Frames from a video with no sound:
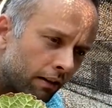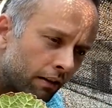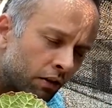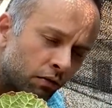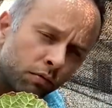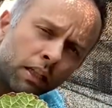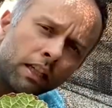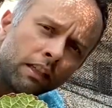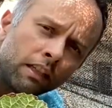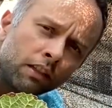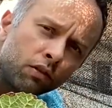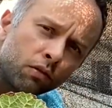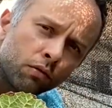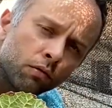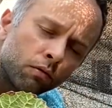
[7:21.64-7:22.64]
you really
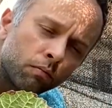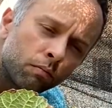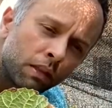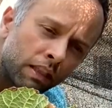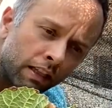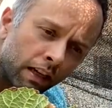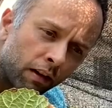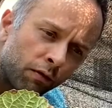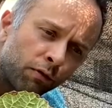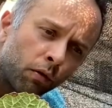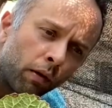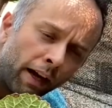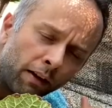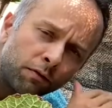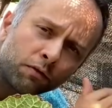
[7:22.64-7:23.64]
need to be
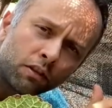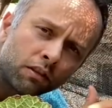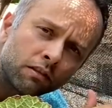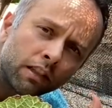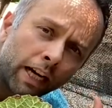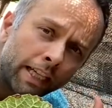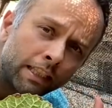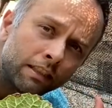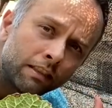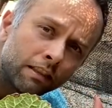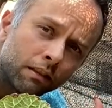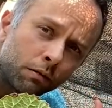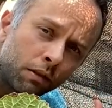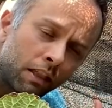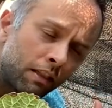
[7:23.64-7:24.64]
careful after 90
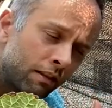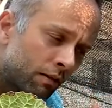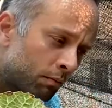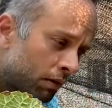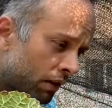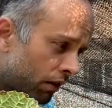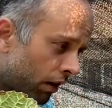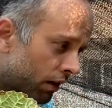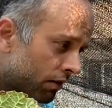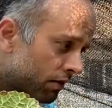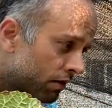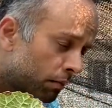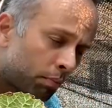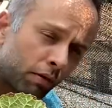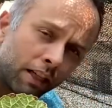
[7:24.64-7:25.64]
degrees because
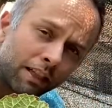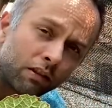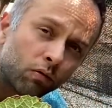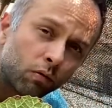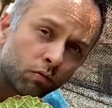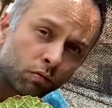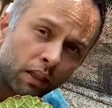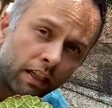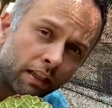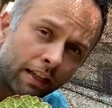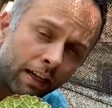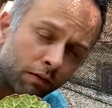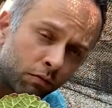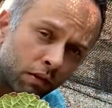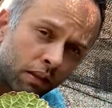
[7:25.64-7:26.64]
the plants will really
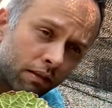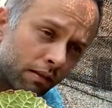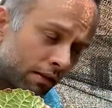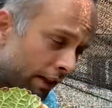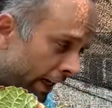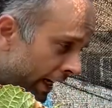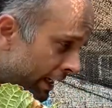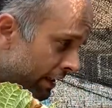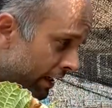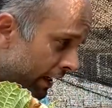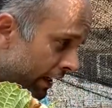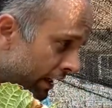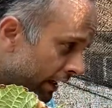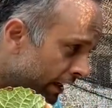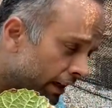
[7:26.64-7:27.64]
get really sad
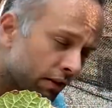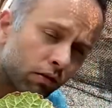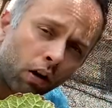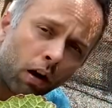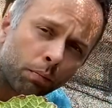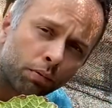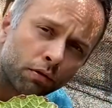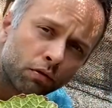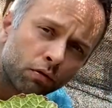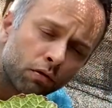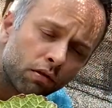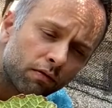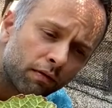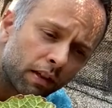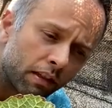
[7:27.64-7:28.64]
and not
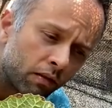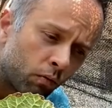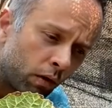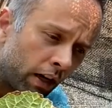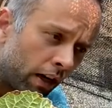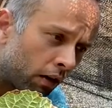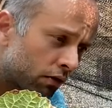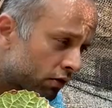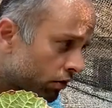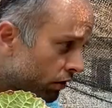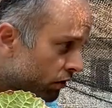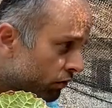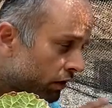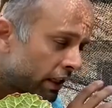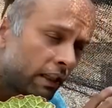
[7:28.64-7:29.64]
produce very well. So
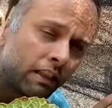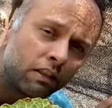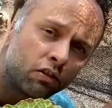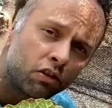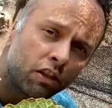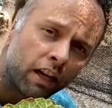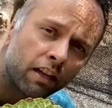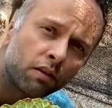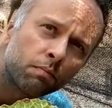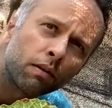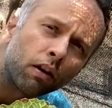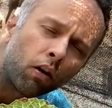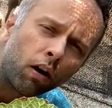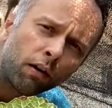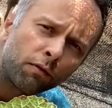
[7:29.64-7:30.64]
you really need shades.
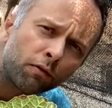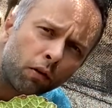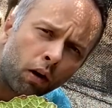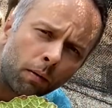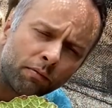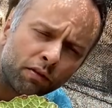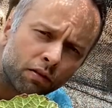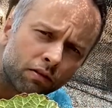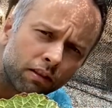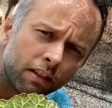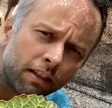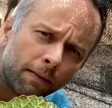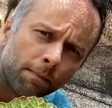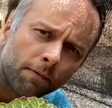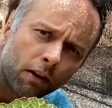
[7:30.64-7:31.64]
But
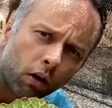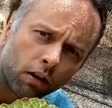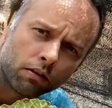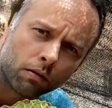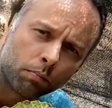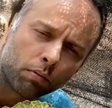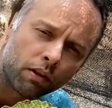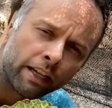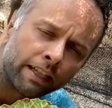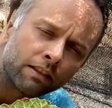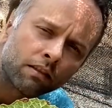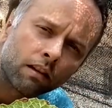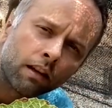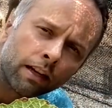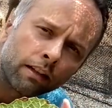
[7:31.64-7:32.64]
obviously other
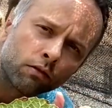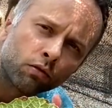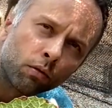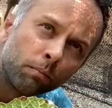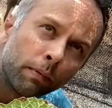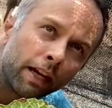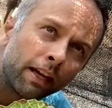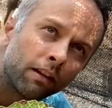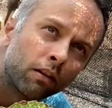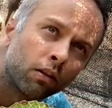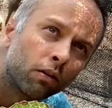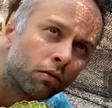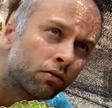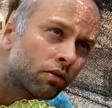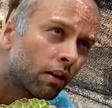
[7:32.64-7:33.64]
plants like
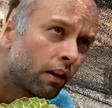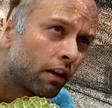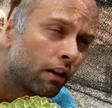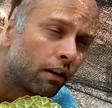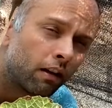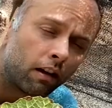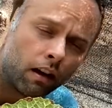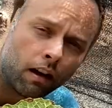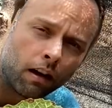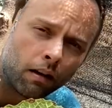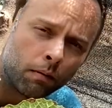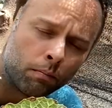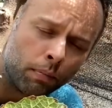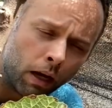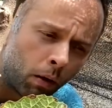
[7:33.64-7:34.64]
tomatoes,
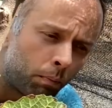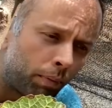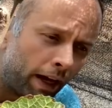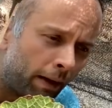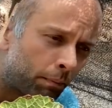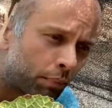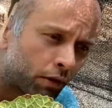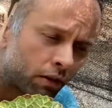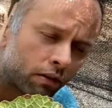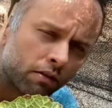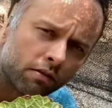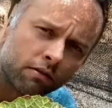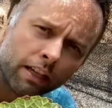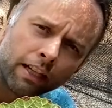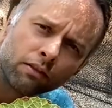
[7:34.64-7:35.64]
bell
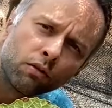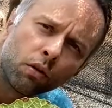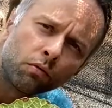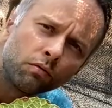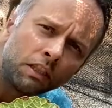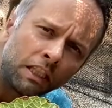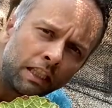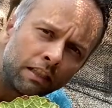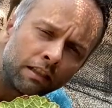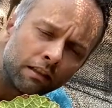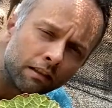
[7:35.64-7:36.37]
peppers, they don't need